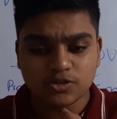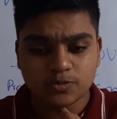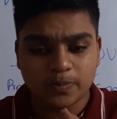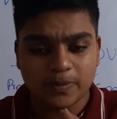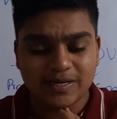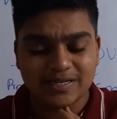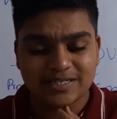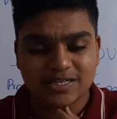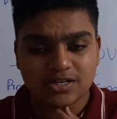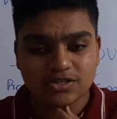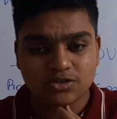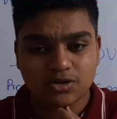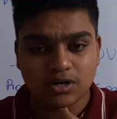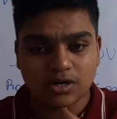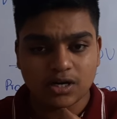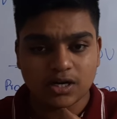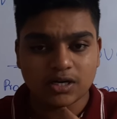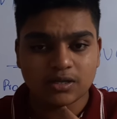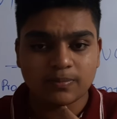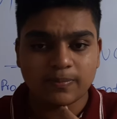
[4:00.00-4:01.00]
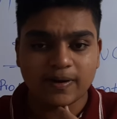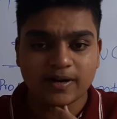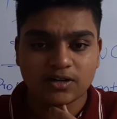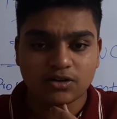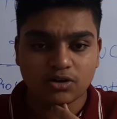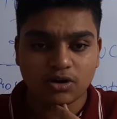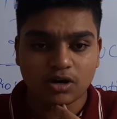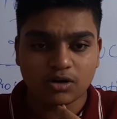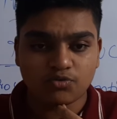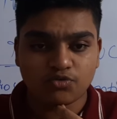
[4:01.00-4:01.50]
species on earth but
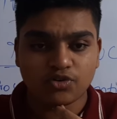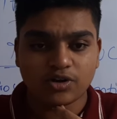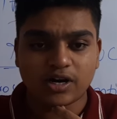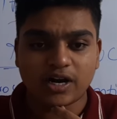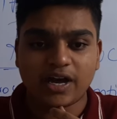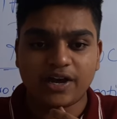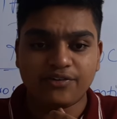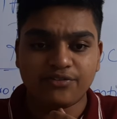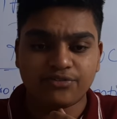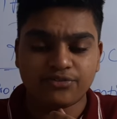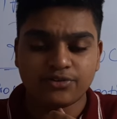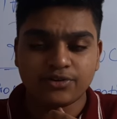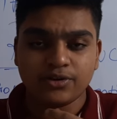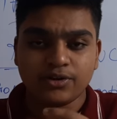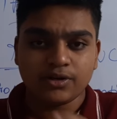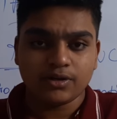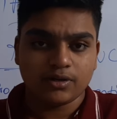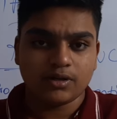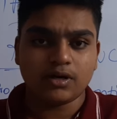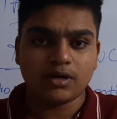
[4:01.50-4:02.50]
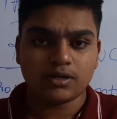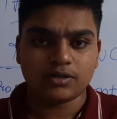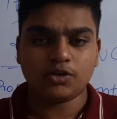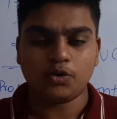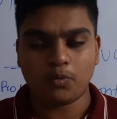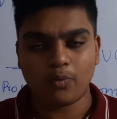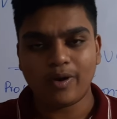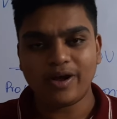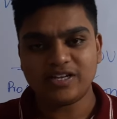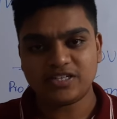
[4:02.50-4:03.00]
not for life. The
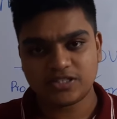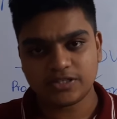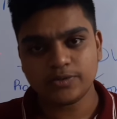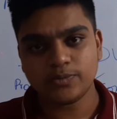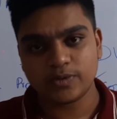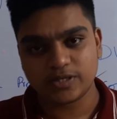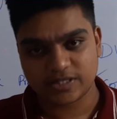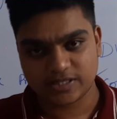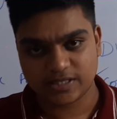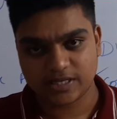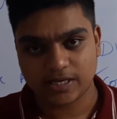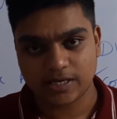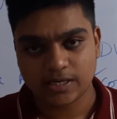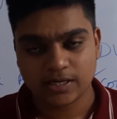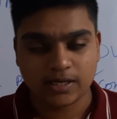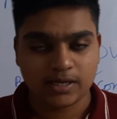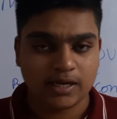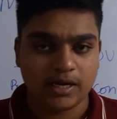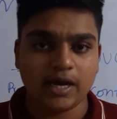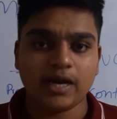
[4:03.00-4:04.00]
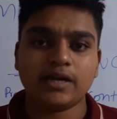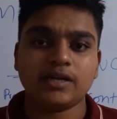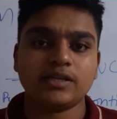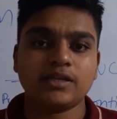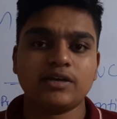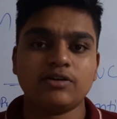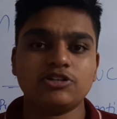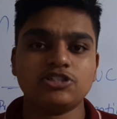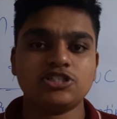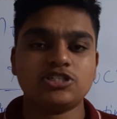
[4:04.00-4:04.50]
question was there, and
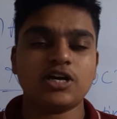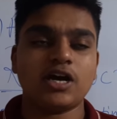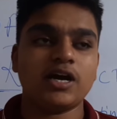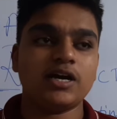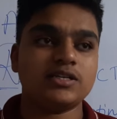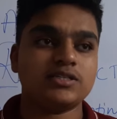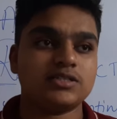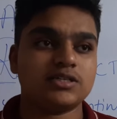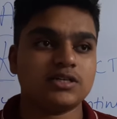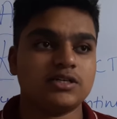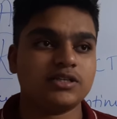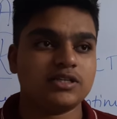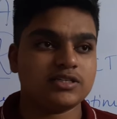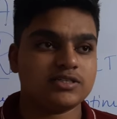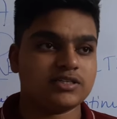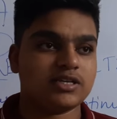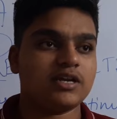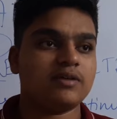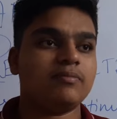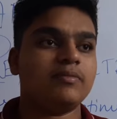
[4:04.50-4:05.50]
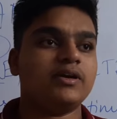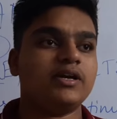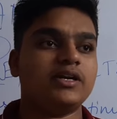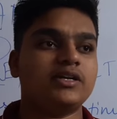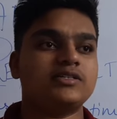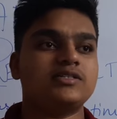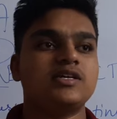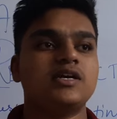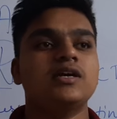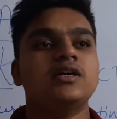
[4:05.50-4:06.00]
they used to ask the statement and
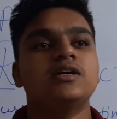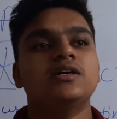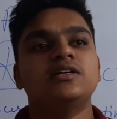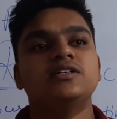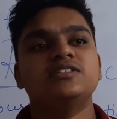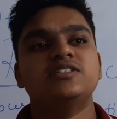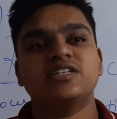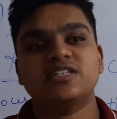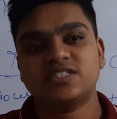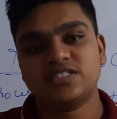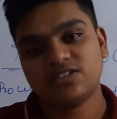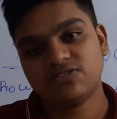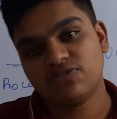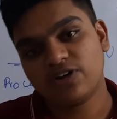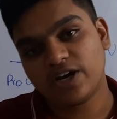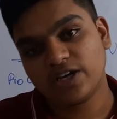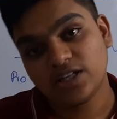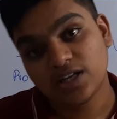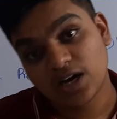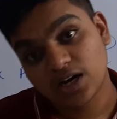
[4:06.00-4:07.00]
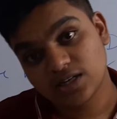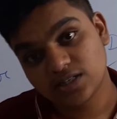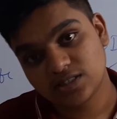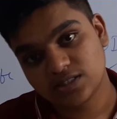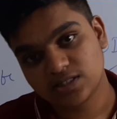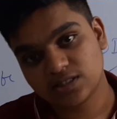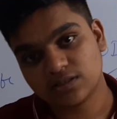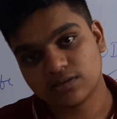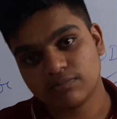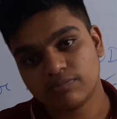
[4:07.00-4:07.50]
say, justify the
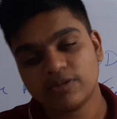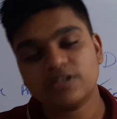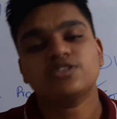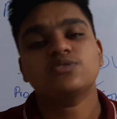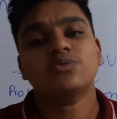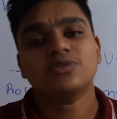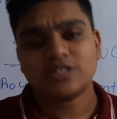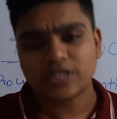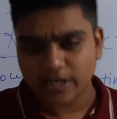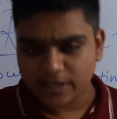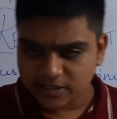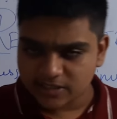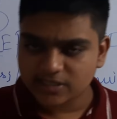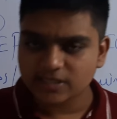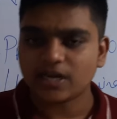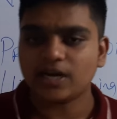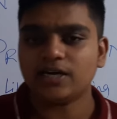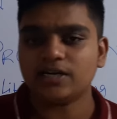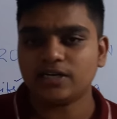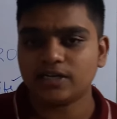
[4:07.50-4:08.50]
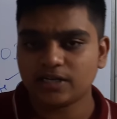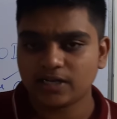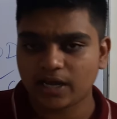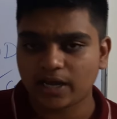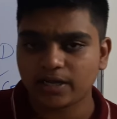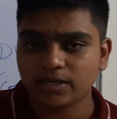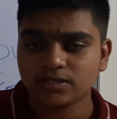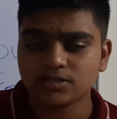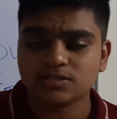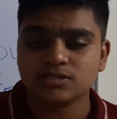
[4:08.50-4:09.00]
answer. This was NCERT
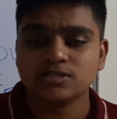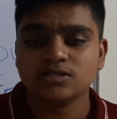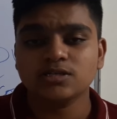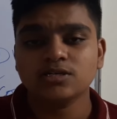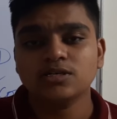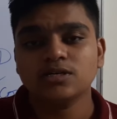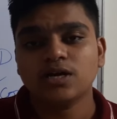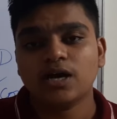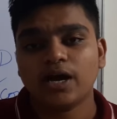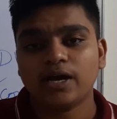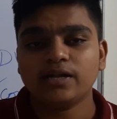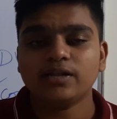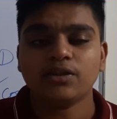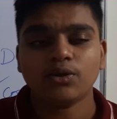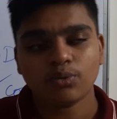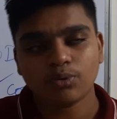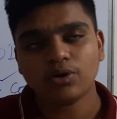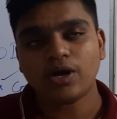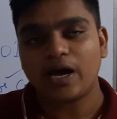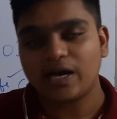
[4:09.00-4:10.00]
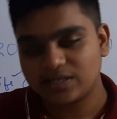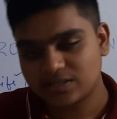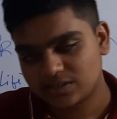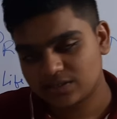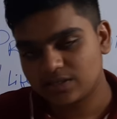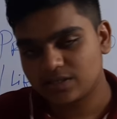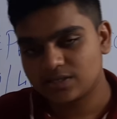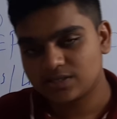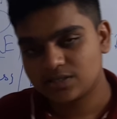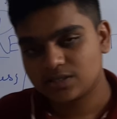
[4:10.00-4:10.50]
language, and they would ask
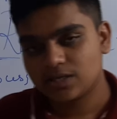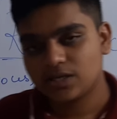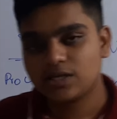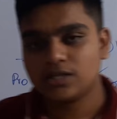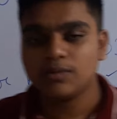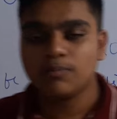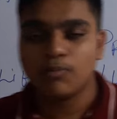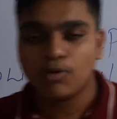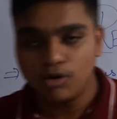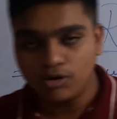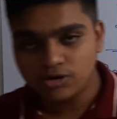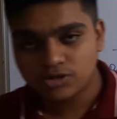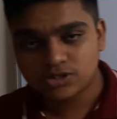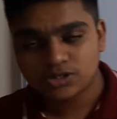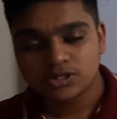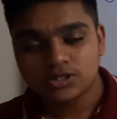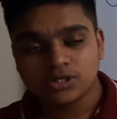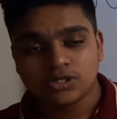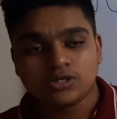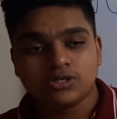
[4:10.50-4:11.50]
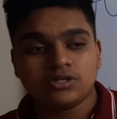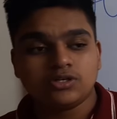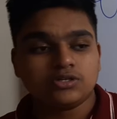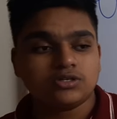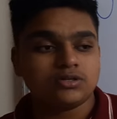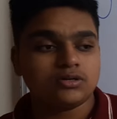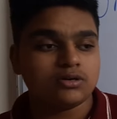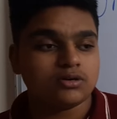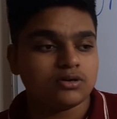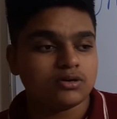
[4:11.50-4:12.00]
this in the boards.
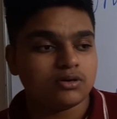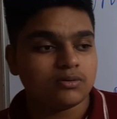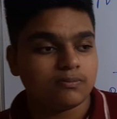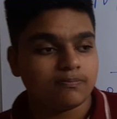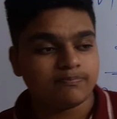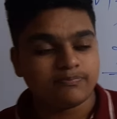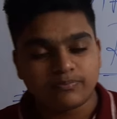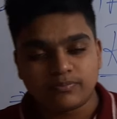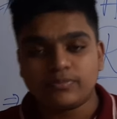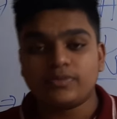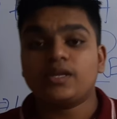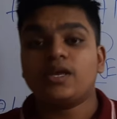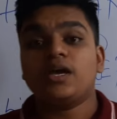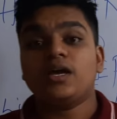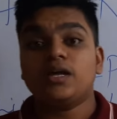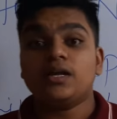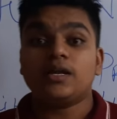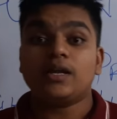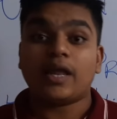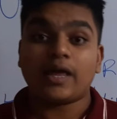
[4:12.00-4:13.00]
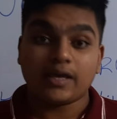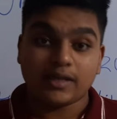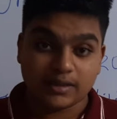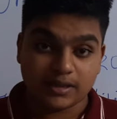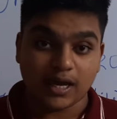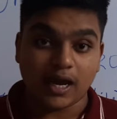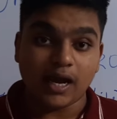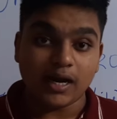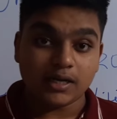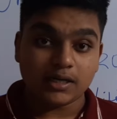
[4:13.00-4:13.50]
So, like
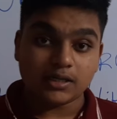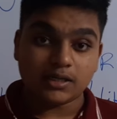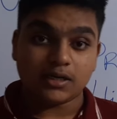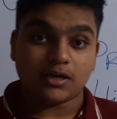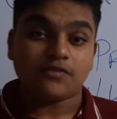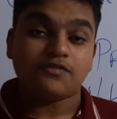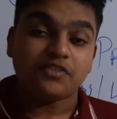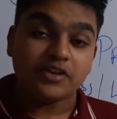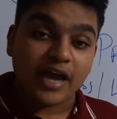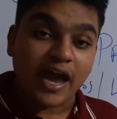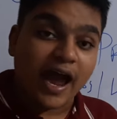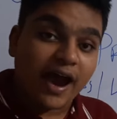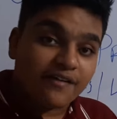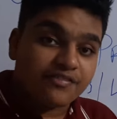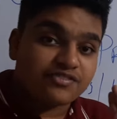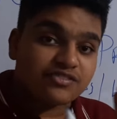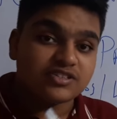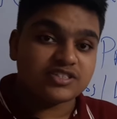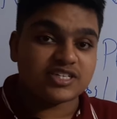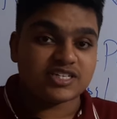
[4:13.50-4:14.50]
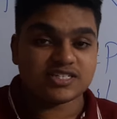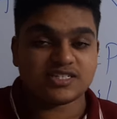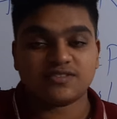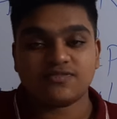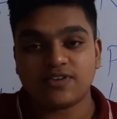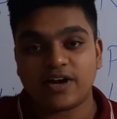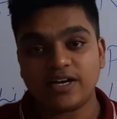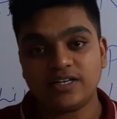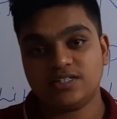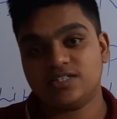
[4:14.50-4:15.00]
that, we have to
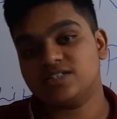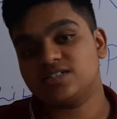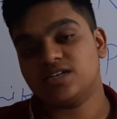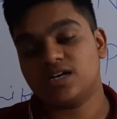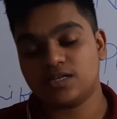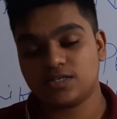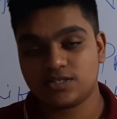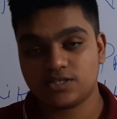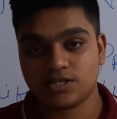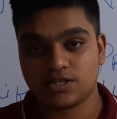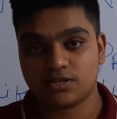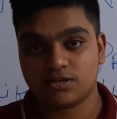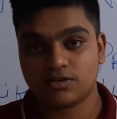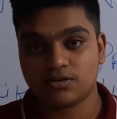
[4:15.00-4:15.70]
justify this answer.